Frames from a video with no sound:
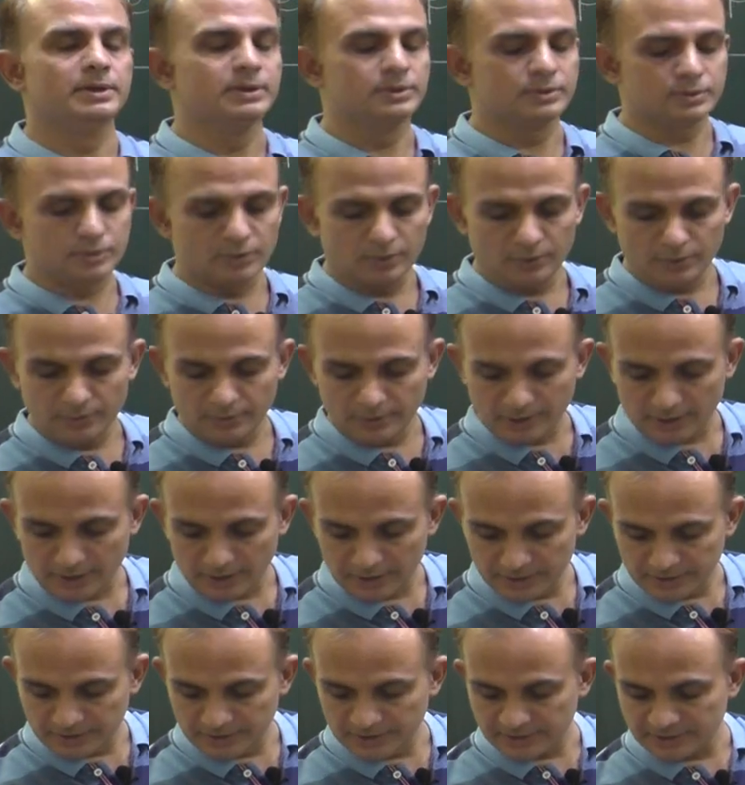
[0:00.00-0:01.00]

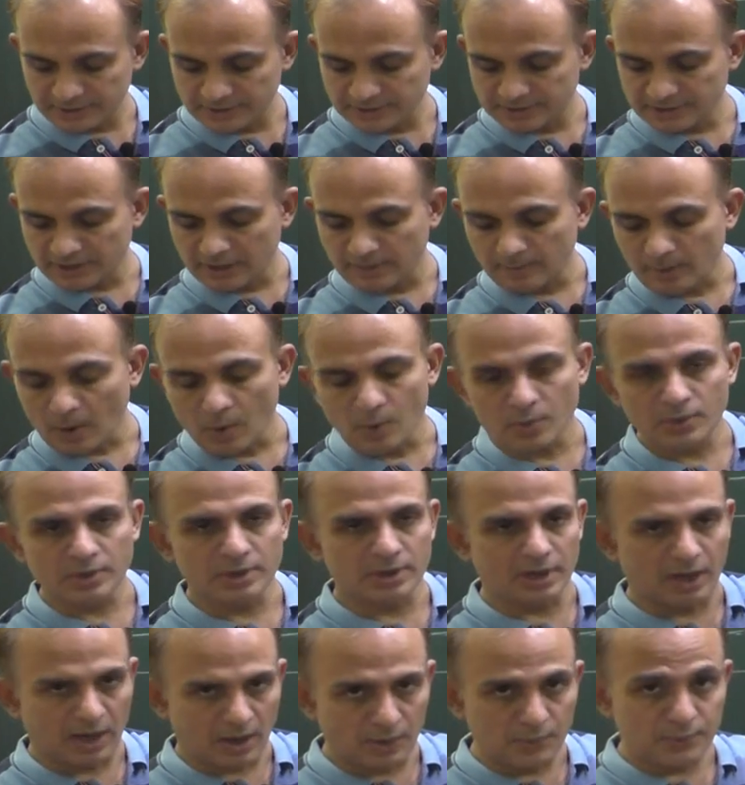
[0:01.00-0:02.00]
So it is
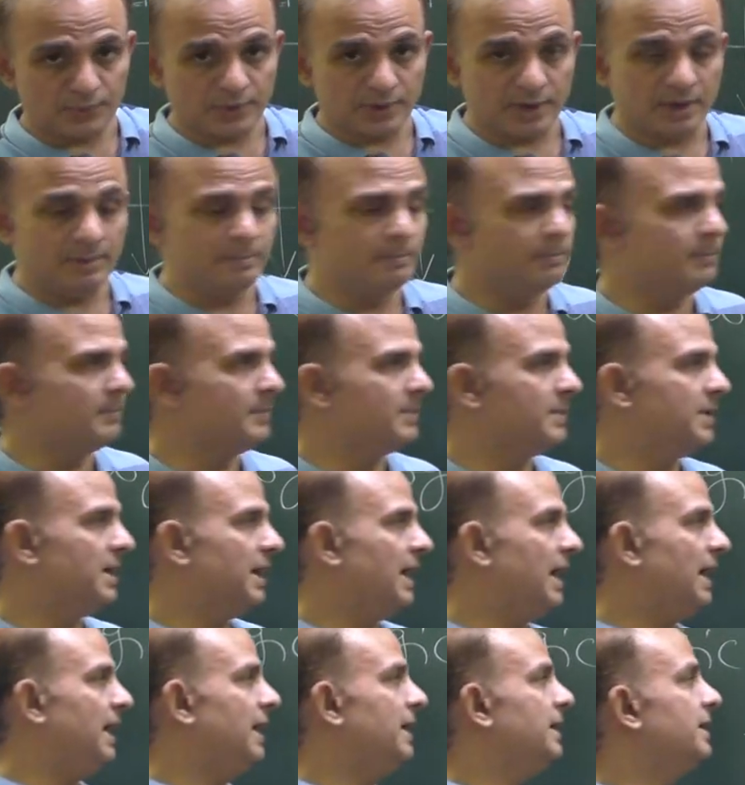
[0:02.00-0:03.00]
about outcome
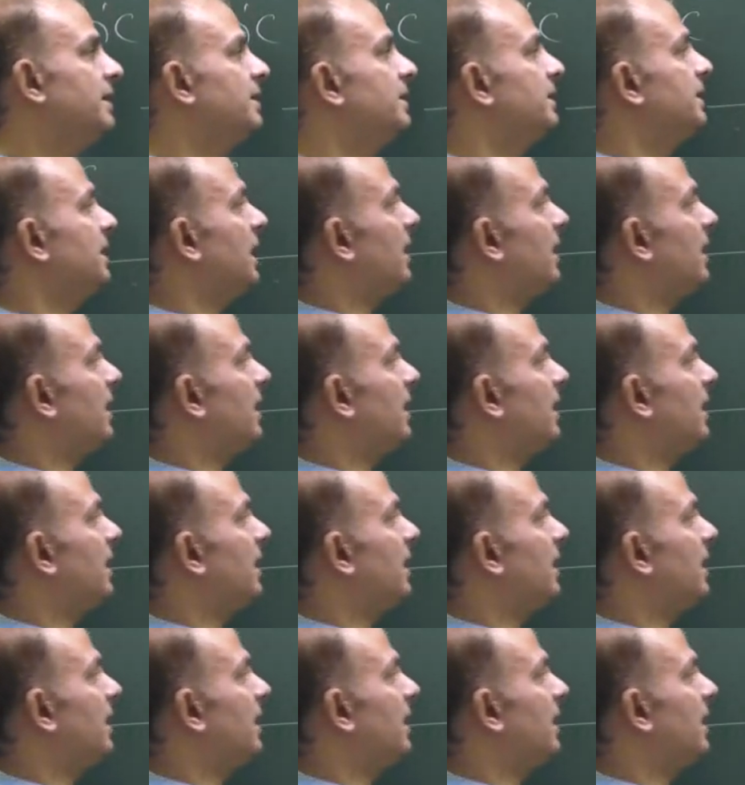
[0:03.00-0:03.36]
and